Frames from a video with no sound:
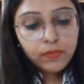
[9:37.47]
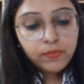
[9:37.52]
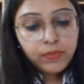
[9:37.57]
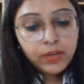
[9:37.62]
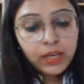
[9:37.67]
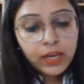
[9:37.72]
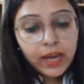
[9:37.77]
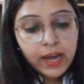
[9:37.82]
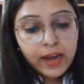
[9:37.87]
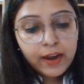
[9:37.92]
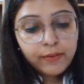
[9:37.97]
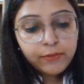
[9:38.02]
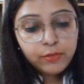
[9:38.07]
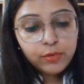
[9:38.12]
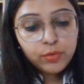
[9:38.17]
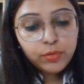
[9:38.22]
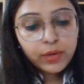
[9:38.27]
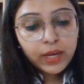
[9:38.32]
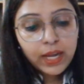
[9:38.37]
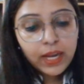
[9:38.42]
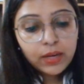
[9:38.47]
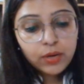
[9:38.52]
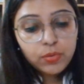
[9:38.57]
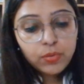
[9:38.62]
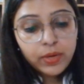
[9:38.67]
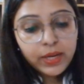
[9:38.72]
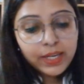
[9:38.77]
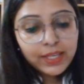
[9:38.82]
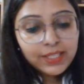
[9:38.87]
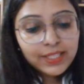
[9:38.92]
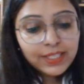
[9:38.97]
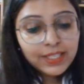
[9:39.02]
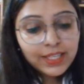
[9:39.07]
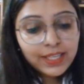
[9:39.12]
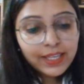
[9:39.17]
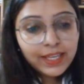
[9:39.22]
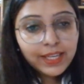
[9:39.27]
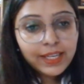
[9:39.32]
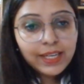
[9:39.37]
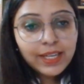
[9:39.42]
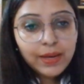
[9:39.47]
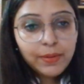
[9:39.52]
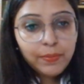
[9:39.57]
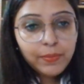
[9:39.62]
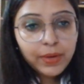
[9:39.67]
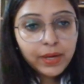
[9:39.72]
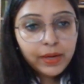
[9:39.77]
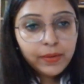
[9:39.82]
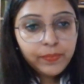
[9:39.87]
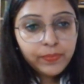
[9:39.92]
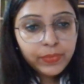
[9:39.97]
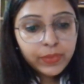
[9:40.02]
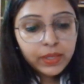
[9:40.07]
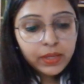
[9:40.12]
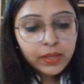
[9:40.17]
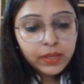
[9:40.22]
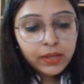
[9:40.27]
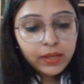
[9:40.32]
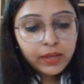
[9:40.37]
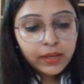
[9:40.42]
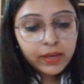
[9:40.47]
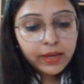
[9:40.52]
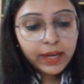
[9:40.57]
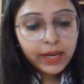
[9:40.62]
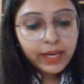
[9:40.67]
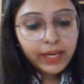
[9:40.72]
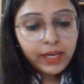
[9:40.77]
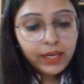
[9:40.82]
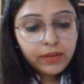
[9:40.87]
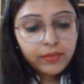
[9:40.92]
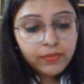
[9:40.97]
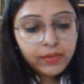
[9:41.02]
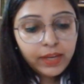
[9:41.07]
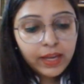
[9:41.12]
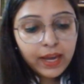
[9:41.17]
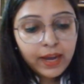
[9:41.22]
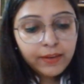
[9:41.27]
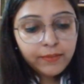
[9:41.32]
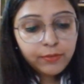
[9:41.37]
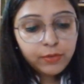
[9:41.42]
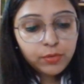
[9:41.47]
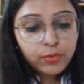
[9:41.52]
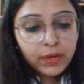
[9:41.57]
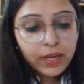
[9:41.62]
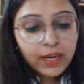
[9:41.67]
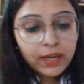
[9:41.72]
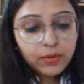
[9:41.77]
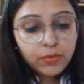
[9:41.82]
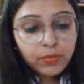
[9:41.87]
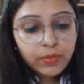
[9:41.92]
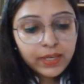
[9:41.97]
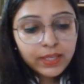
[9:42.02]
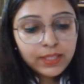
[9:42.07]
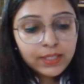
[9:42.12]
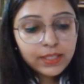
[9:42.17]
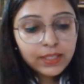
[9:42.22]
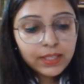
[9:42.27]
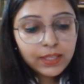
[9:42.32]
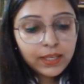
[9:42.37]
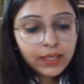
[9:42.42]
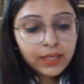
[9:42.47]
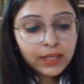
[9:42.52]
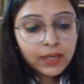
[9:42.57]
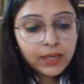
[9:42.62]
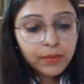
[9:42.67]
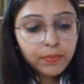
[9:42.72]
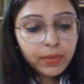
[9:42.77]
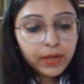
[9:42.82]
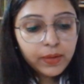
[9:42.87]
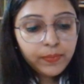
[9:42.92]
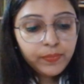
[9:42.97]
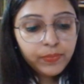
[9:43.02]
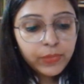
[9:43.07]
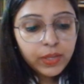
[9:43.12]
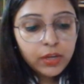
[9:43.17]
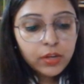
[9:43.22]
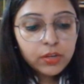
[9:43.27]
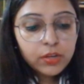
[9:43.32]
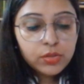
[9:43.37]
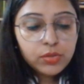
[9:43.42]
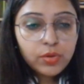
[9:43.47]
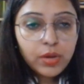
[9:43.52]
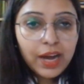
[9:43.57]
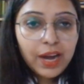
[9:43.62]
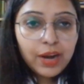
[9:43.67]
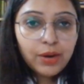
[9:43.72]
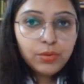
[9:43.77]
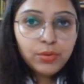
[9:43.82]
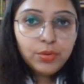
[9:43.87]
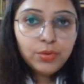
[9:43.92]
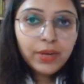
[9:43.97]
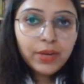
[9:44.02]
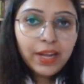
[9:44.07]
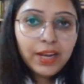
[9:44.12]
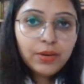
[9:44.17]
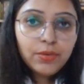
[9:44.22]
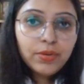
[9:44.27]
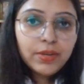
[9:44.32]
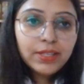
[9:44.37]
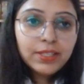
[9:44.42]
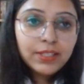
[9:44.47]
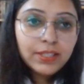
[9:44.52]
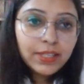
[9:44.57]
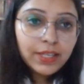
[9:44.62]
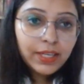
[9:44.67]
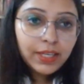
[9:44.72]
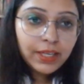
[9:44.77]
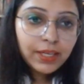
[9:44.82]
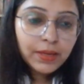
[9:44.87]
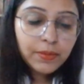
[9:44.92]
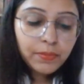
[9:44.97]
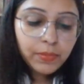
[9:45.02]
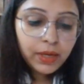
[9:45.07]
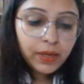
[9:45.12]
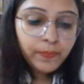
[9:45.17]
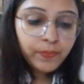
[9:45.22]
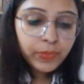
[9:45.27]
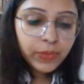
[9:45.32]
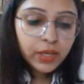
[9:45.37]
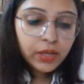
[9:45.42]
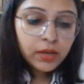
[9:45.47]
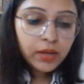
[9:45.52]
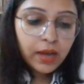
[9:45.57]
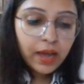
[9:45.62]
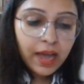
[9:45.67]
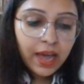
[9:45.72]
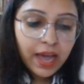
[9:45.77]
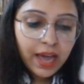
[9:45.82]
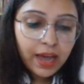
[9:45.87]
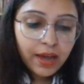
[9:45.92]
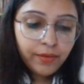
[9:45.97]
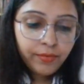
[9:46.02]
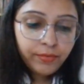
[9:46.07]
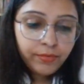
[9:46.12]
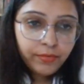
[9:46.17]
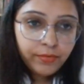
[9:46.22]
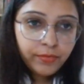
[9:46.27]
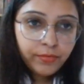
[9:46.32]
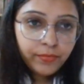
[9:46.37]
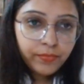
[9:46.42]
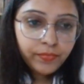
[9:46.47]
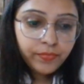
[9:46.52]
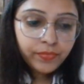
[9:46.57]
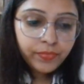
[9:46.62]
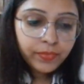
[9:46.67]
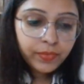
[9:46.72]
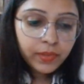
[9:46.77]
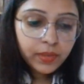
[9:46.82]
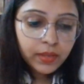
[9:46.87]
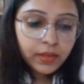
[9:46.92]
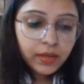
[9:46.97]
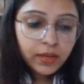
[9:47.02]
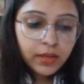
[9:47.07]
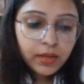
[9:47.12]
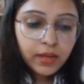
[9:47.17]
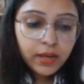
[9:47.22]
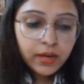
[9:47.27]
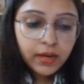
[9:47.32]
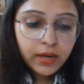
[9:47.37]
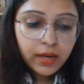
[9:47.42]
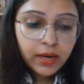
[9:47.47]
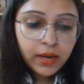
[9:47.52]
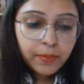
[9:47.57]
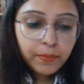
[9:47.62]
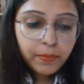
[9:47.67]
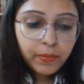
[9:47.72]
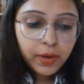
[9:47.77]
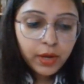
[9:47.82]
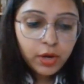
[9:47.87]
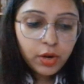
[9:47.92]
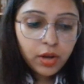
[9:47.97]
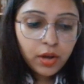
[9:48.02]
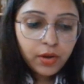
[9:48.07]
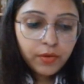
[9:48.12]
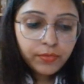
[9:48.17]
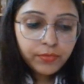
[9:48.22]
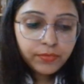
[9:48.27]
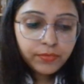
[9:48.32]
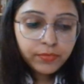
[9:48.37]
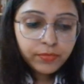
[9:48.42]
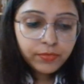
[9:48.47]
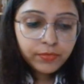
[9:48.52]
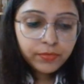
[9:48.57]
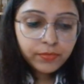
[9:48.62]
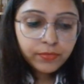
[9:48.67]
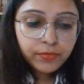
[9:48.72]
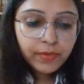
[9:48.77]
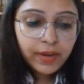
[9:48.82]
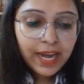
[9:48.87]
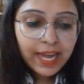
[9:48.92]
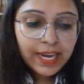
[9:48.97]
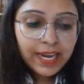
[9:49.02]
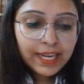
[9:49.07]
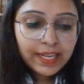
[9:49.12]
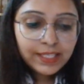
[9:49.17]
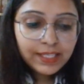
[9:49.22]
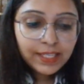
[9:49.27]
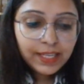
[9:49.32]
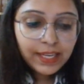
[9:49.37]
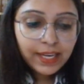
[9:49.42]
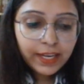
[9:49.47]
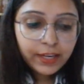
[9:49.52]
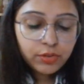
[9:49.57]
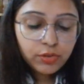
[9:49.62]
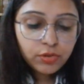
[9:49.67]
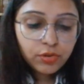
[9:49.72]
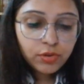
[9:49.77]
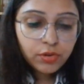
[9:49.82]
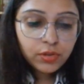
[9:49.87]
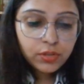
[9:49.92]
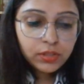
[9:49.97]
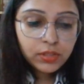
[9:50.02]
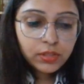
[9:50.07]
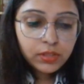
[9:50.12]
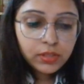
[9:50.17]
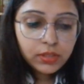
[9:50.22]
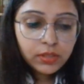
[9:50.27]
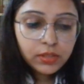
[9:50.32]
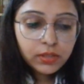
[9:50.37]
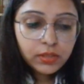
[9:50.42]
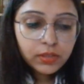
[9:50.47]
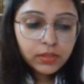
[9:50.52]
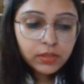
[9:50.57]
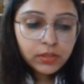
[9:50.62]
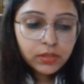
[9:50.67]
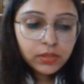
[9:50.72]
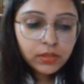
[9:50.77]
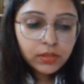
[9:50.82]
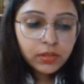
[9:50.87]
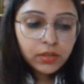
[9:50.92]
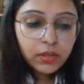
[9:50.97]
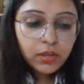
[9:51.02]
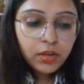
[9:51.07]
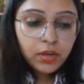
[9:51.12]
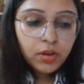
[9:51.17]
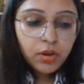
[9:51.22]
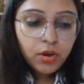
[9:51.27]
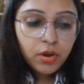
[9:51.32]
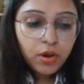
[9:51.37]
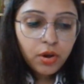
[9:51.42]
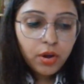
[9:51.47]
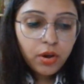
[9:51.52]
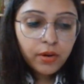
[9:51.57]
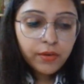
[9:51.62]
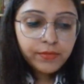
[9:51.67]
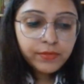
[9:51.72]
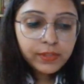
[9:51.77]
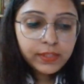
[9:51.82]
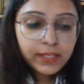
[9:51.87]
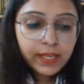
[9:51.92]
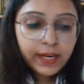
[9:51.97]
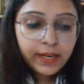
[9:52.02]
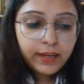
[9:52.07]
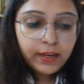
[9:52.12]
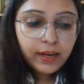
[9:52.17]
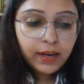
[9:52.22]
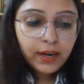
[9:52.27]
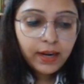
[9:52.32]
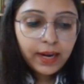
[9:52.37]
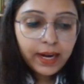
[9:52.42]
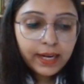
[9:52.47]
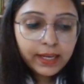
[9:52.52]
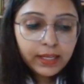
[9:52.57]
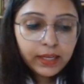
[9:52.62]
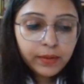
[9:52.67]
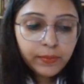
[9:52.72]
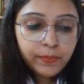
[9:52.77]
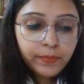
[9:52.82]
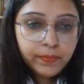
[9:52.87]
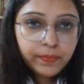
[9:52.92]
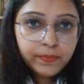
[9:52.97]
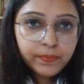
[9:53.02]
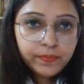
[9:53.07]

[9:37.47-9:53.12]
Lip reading: we have to calculate steric number, right? We have to calculate steric number. So, how to calculate steric number? Half number of valence electrons of central atom